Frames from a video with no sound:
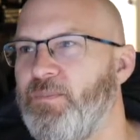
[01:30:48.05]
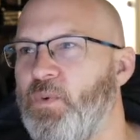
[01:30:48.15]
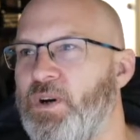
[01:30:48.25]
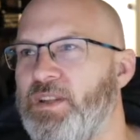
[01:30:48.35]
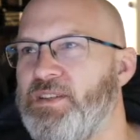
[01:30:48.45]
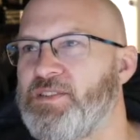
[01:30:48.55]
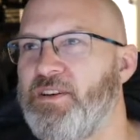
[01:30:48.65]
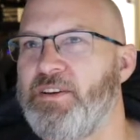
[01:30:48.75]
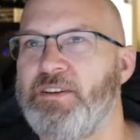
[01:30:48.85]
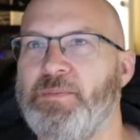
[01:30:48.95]
What is
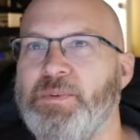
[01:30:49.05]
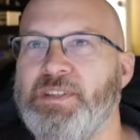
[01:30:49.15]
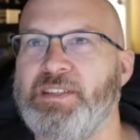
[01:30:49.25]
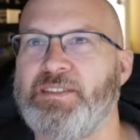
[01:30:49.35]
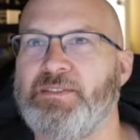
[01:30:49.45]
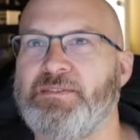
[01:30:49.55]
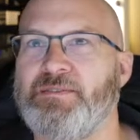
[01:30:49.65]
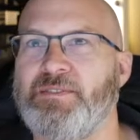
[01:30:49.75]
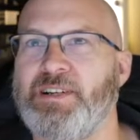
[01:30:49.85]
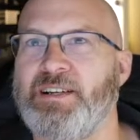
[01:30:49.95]
going on with Eagle?
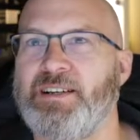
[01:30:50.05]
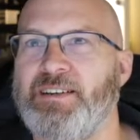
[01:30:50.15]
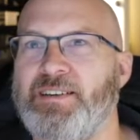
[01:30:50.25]
Why?